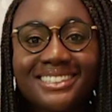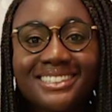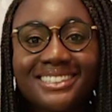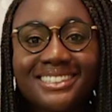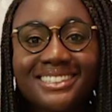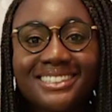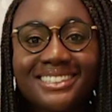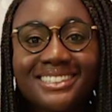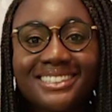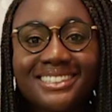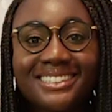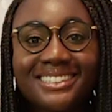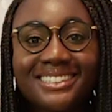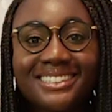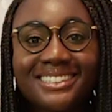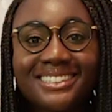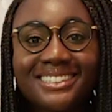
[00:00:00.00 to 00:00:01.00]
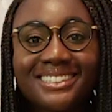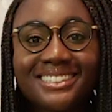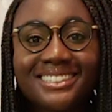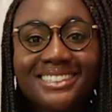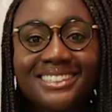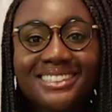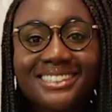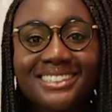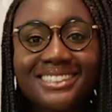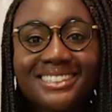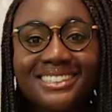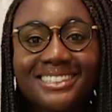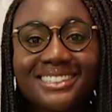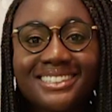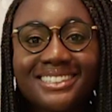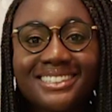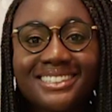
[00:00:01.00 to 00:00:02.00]

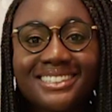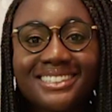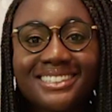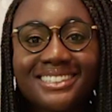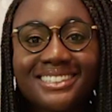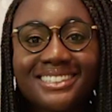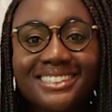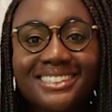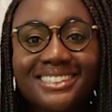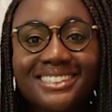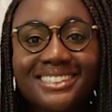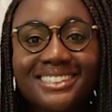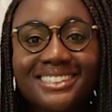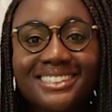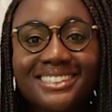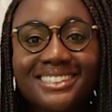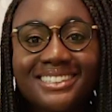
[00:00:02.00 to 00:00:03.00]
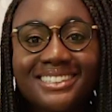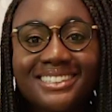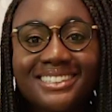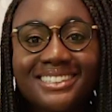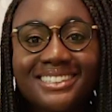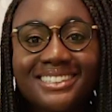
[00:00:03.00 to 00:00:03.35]
(no lip movement)